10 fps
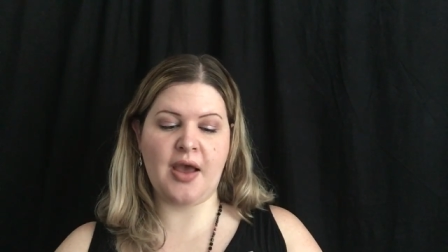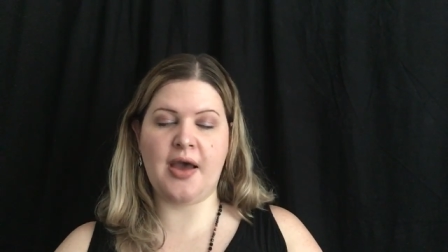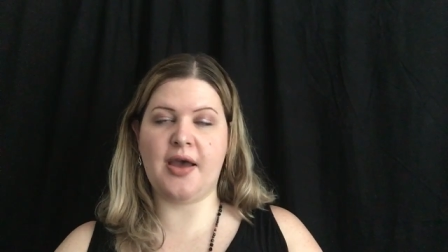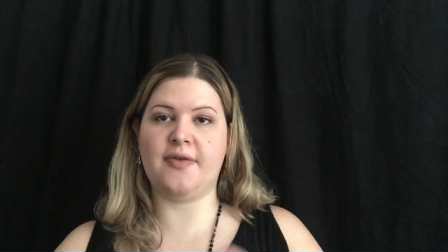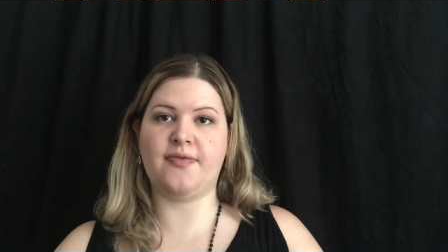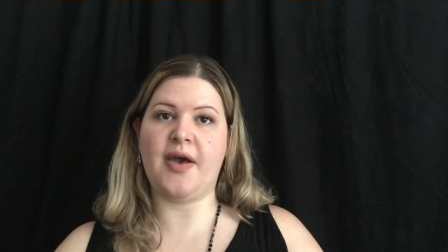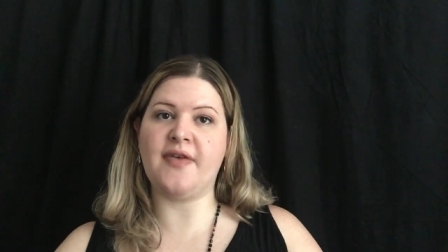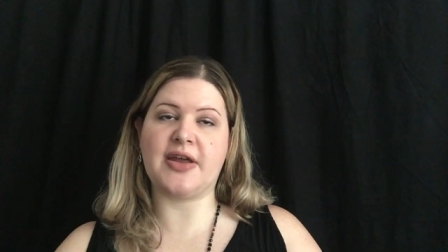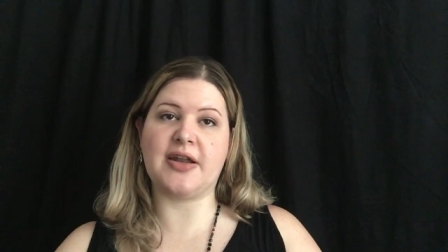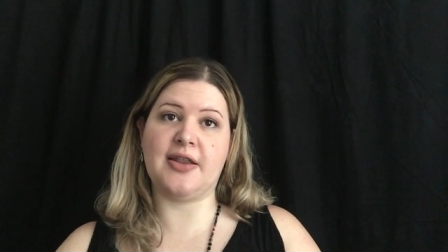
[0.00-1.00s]
I've,
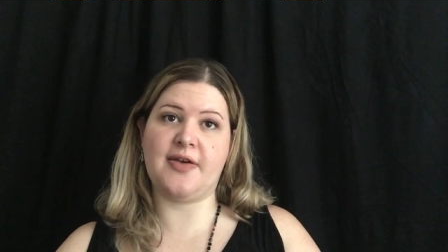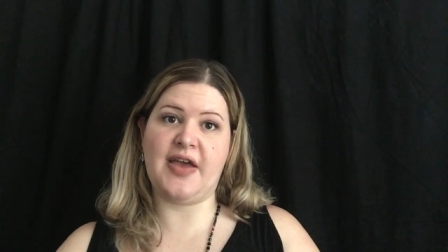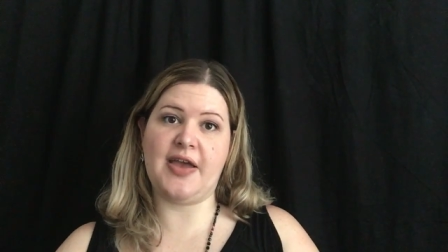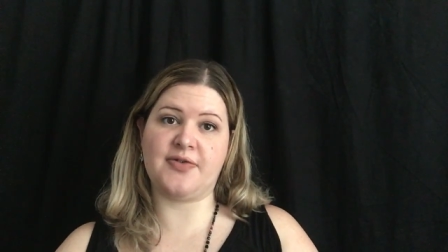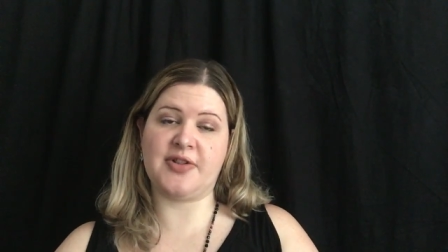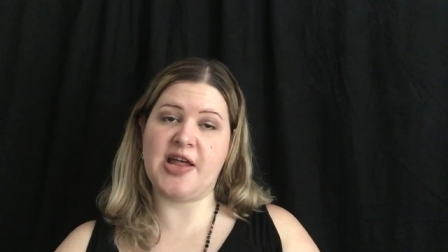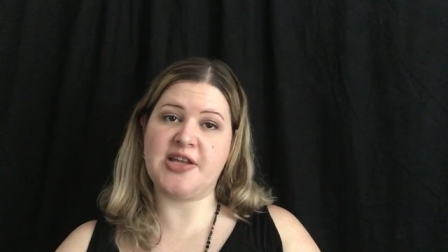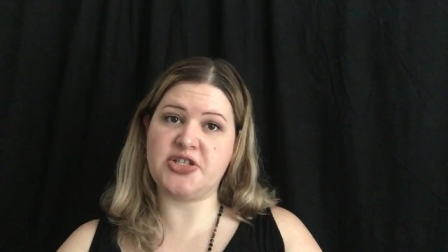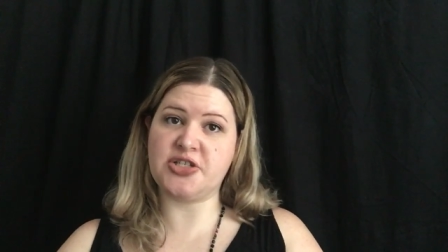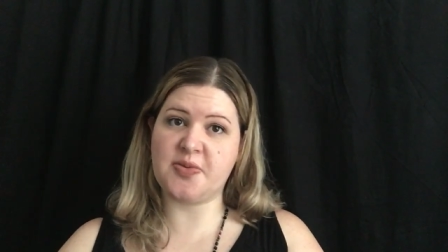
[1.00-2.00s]
I've got a love-hate
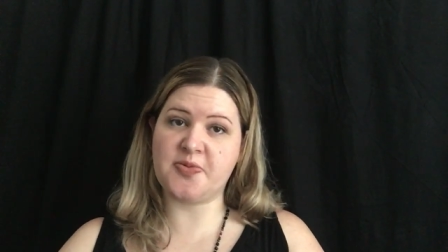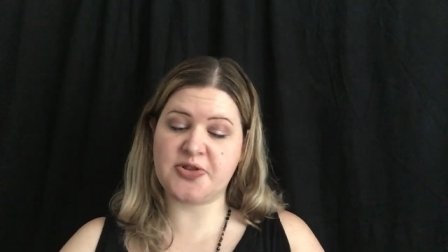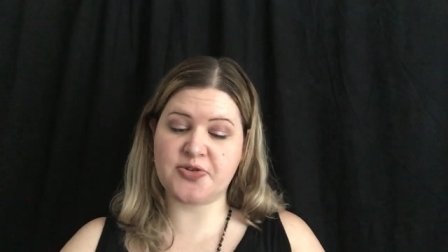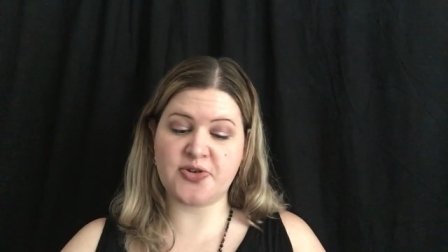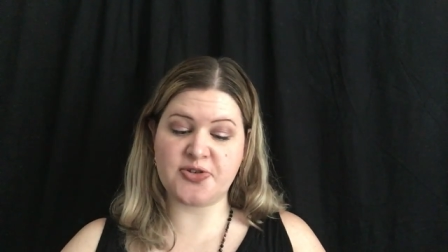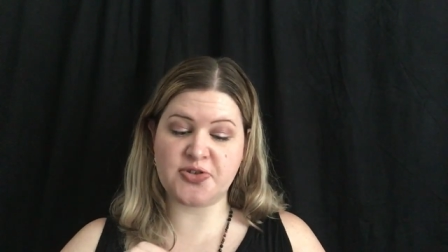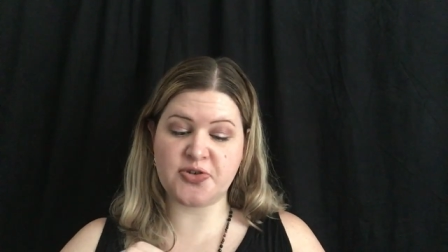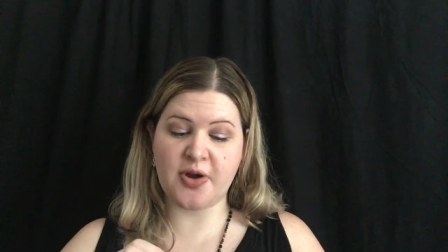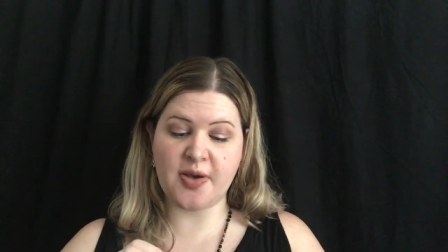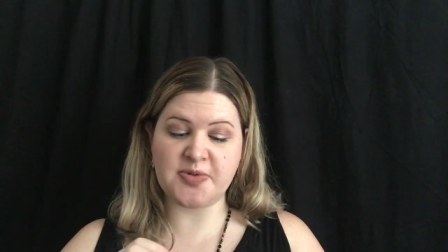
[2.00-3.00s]
relationship with
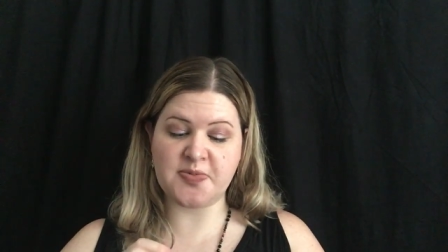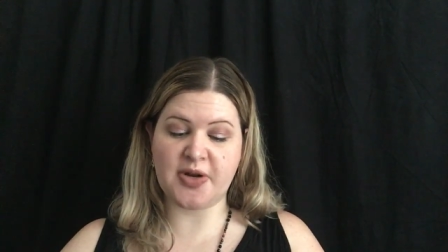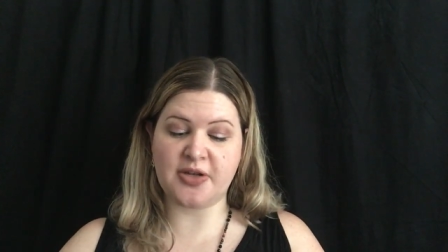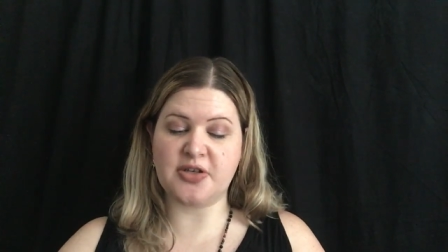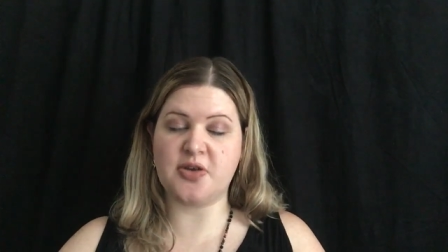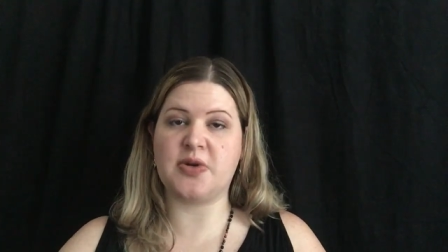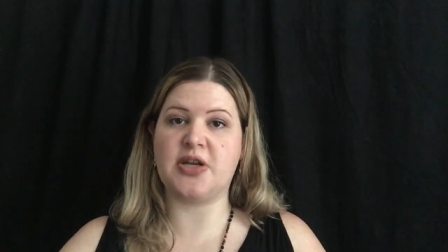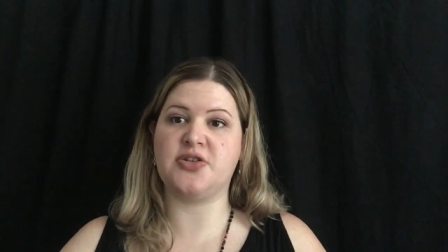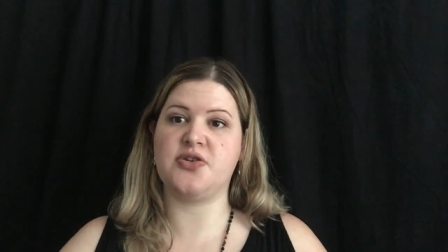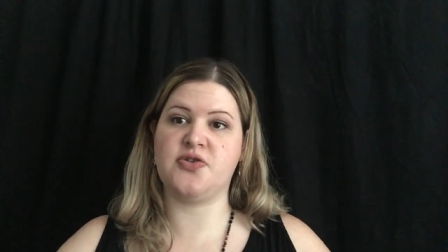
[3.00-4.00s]
scrubs, but I'll tell you what
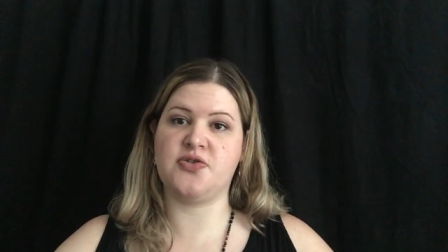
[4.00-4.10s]
I do